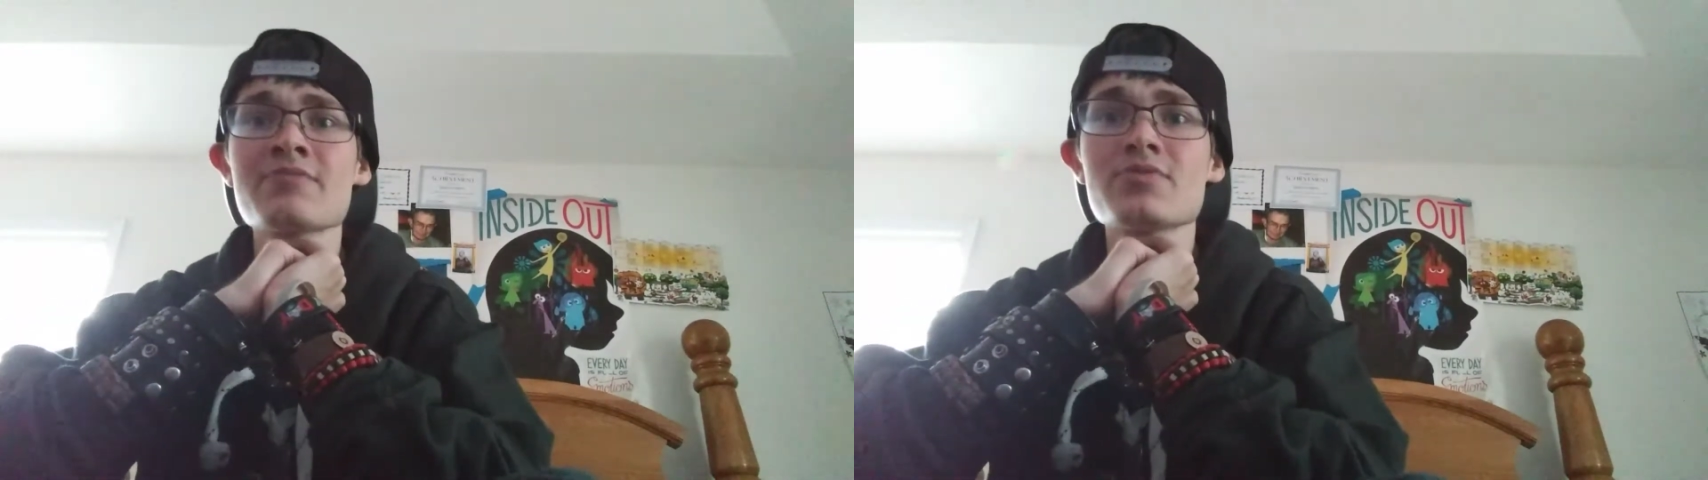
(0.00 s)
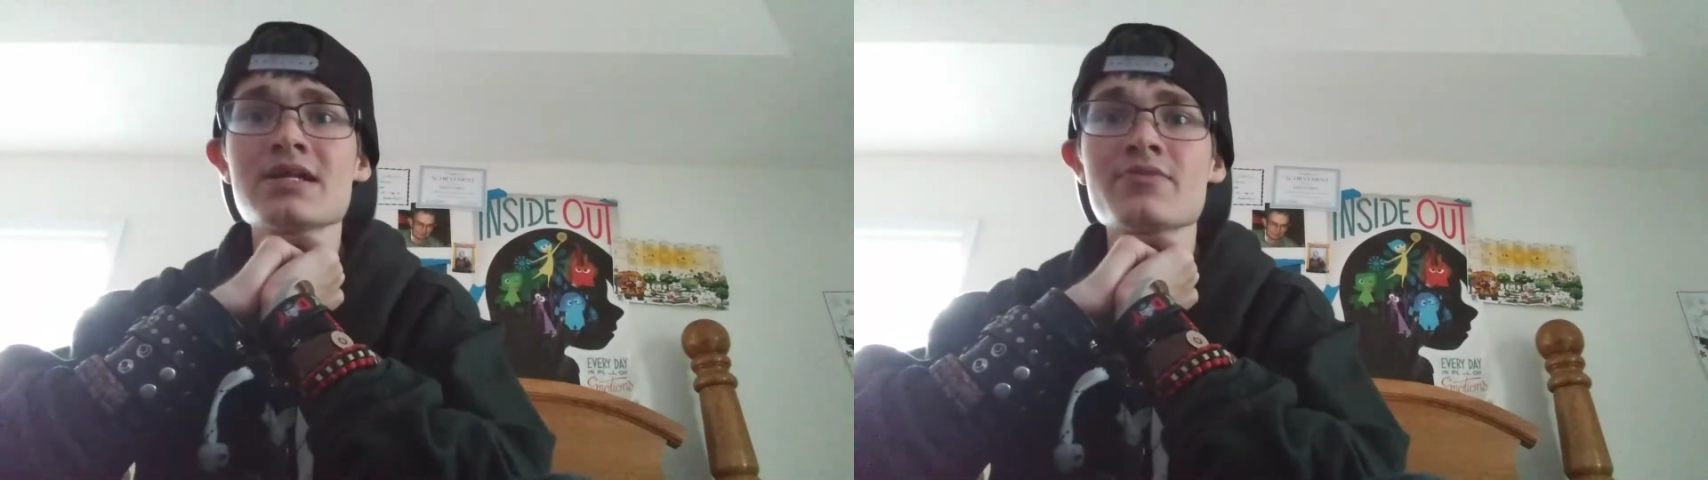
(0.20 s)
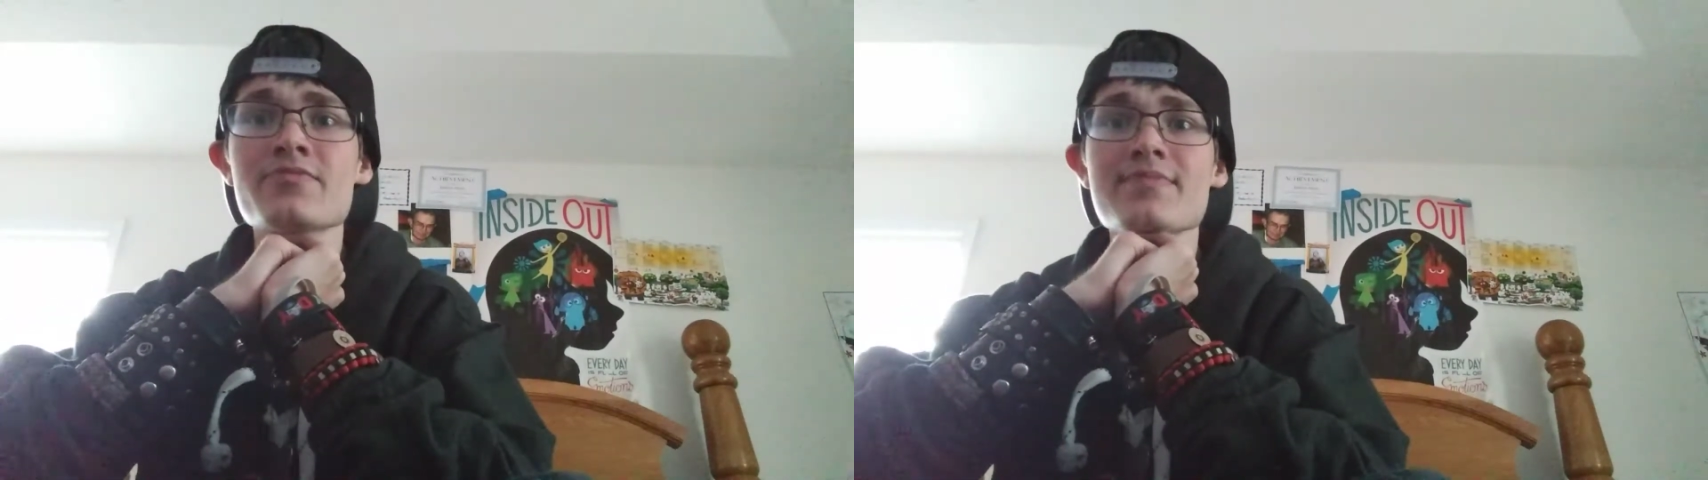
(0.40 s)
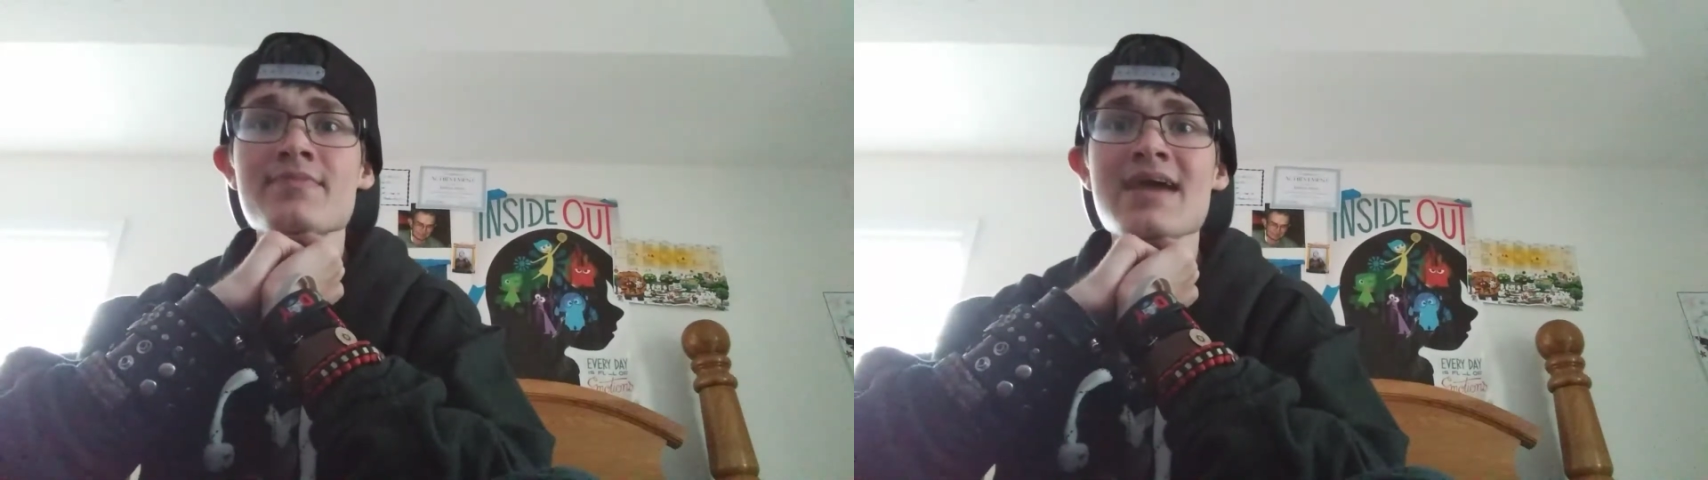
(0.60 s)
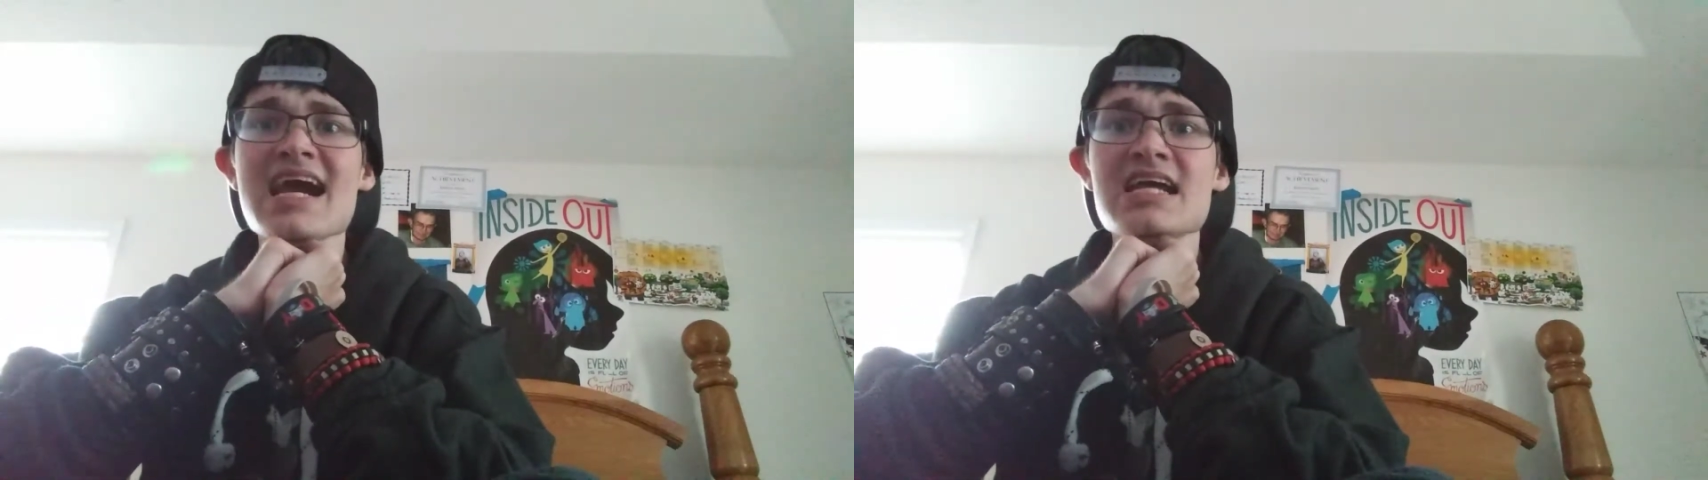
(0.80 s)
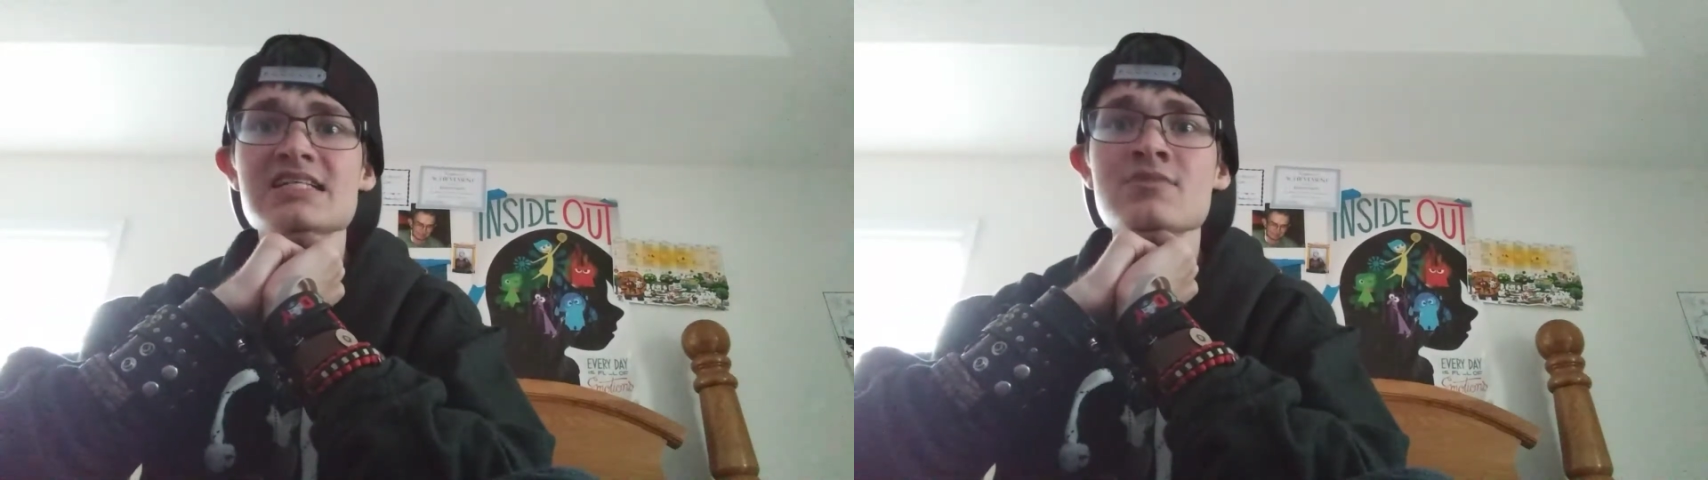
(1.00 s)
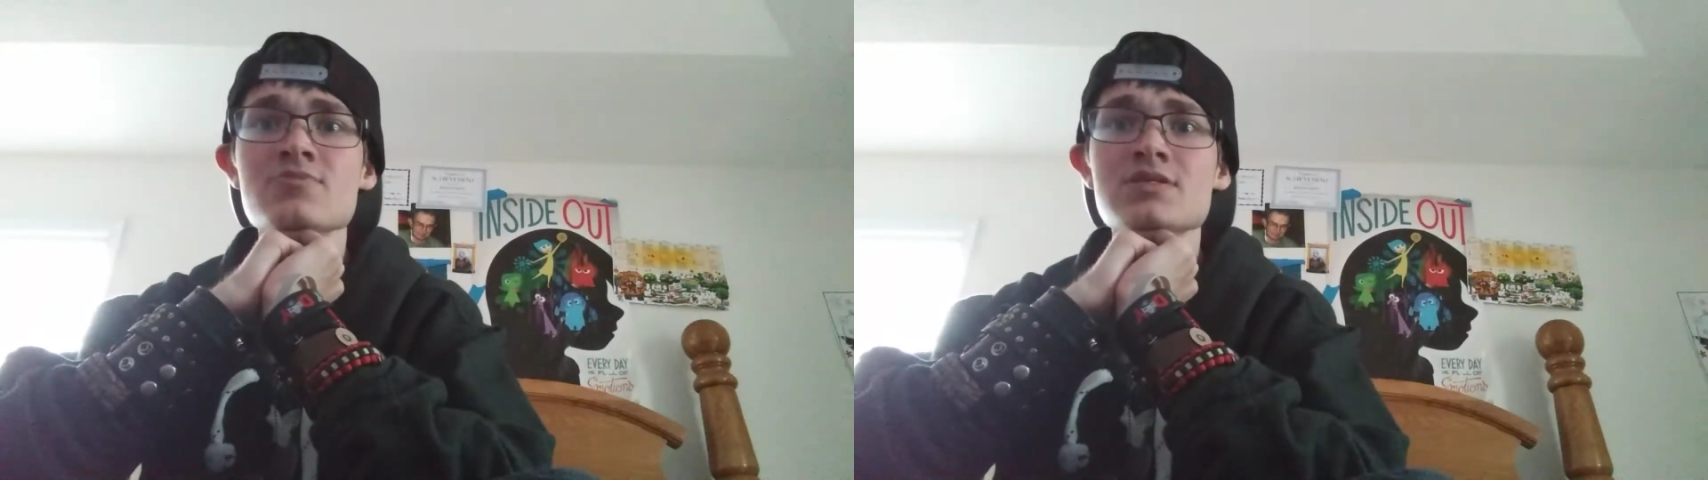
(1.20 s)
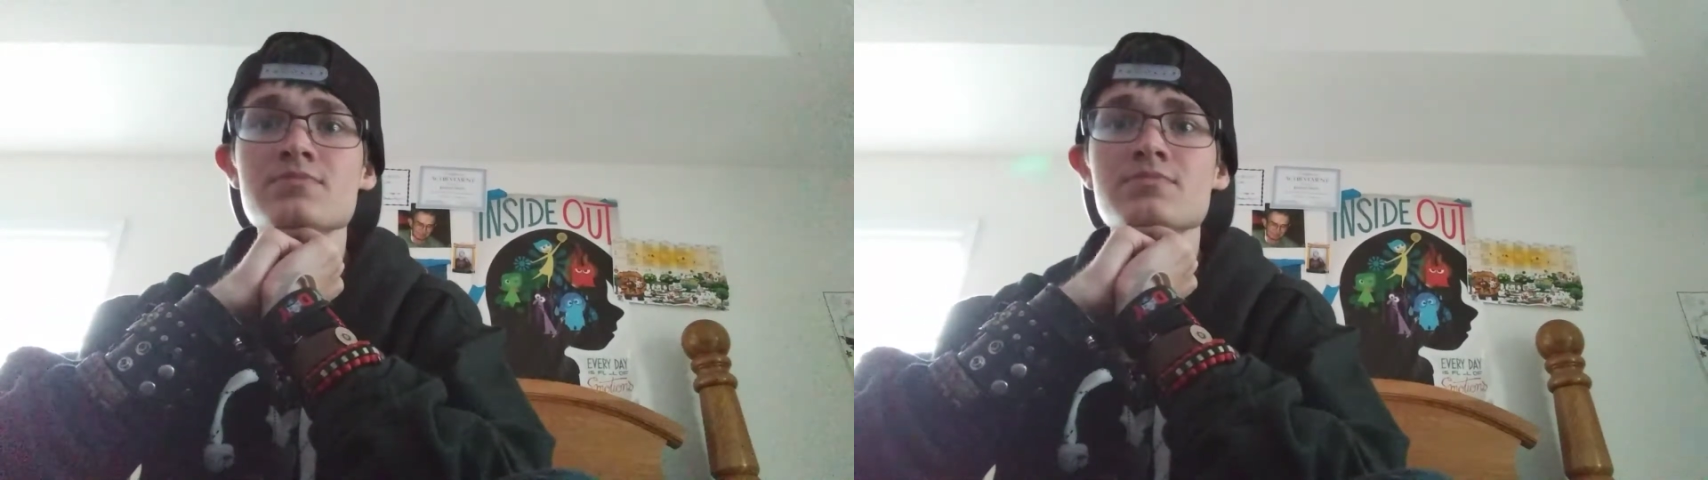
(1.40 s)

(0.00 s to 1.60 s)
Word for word: We were in the maze and it was